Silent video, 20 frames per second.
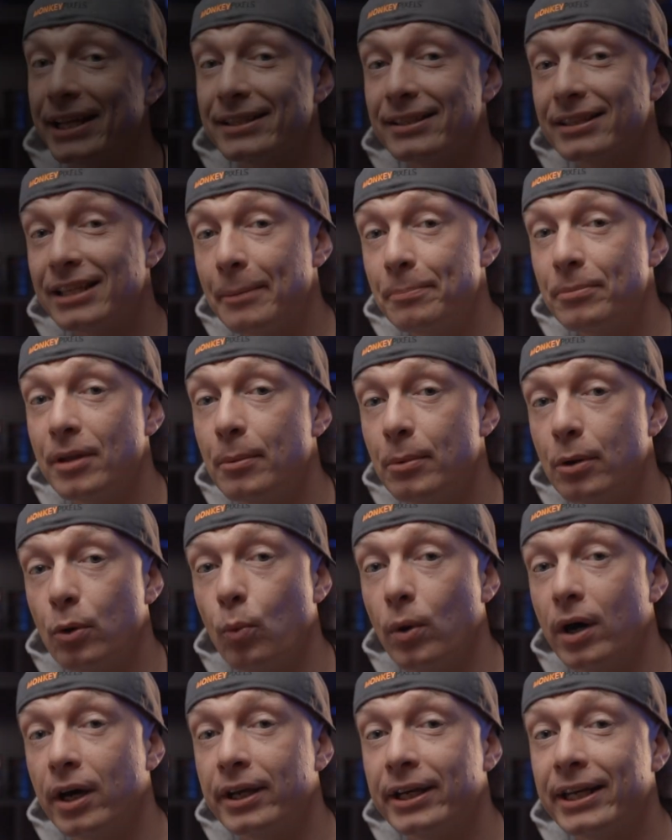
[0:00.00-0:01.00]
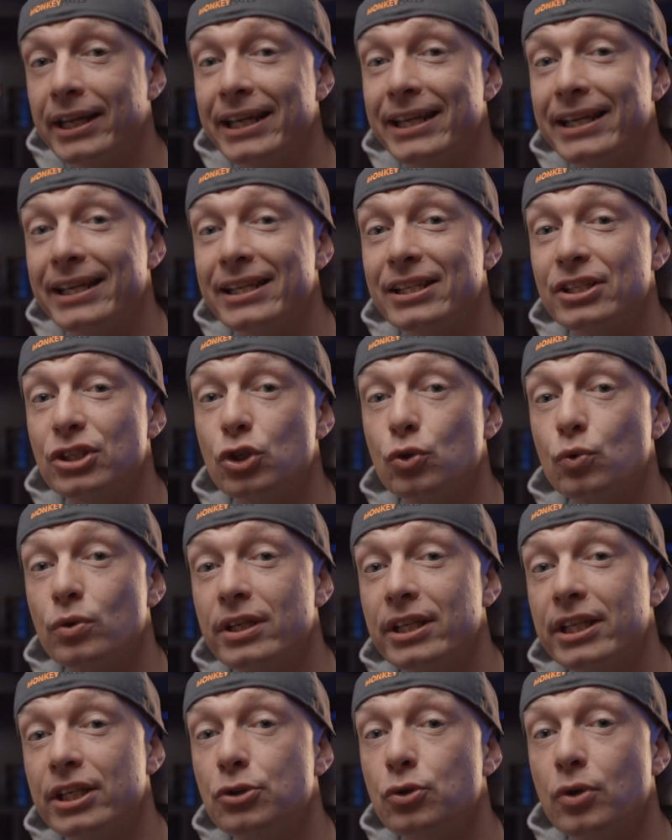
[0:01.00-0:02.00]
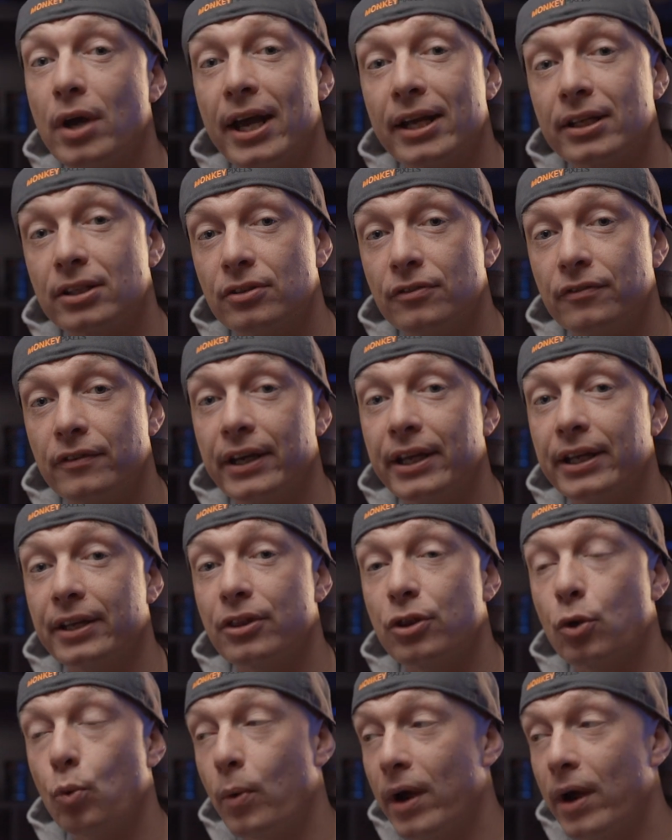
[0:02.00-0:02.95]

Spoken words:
Step number one is you need to activate the